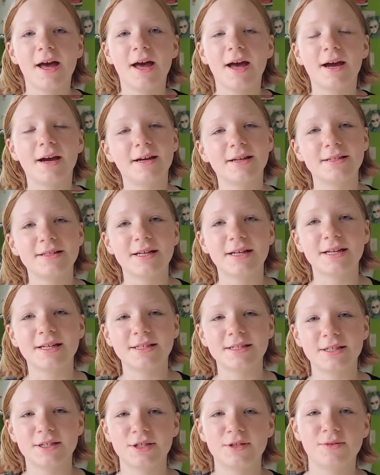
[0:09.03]
I decided
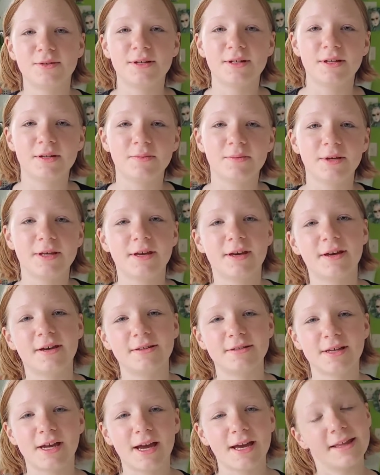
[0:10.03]
to do it
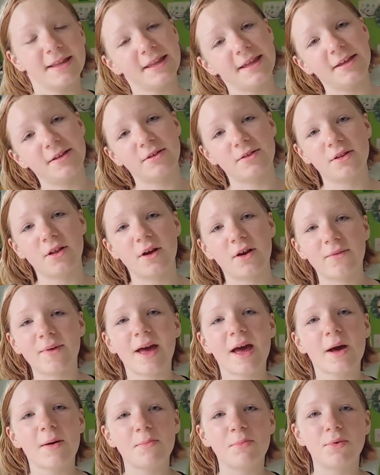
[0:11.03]
because I eat a lot of
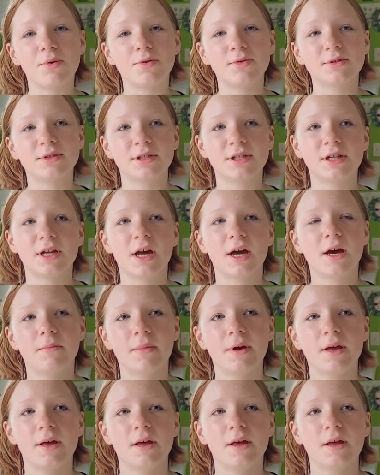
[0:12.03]
apples
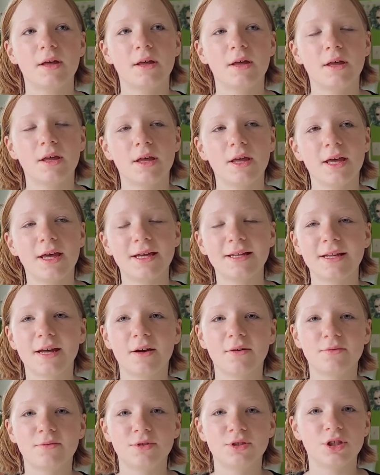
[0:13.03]
and
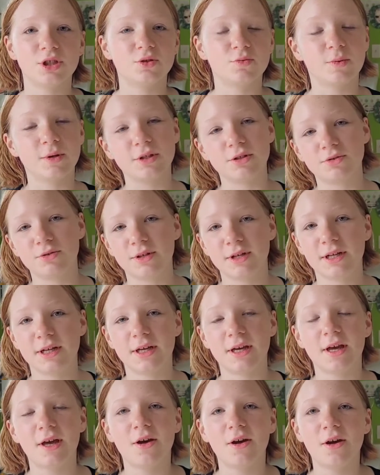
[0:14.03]
I was just wondering
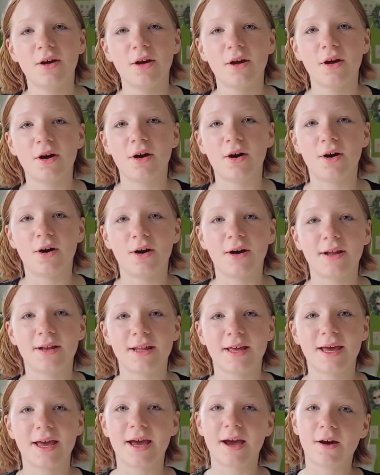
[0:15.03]
on
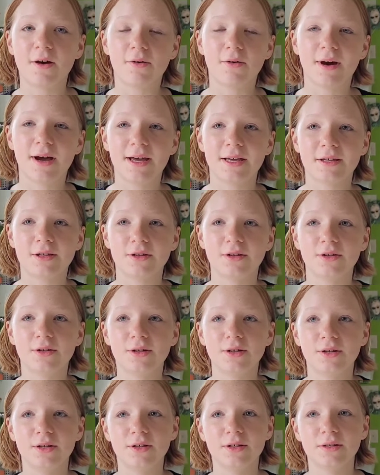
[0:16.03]
how I
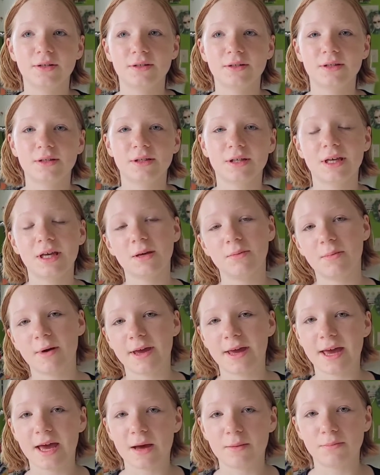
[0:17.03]
could keep my
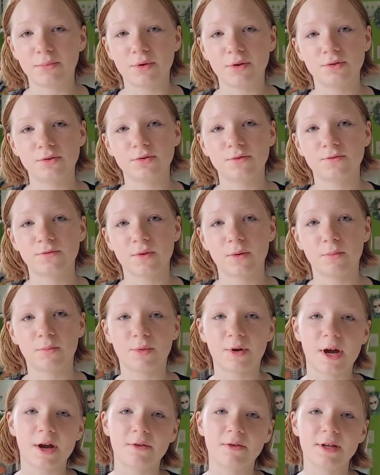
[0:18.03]
apples from
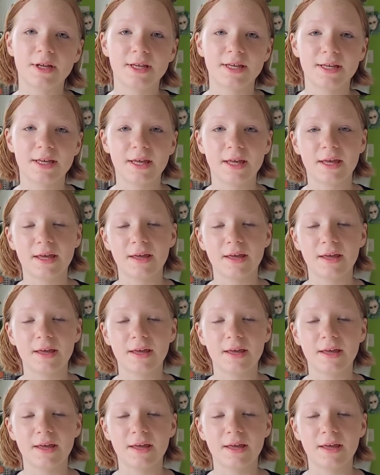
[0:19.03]
browning.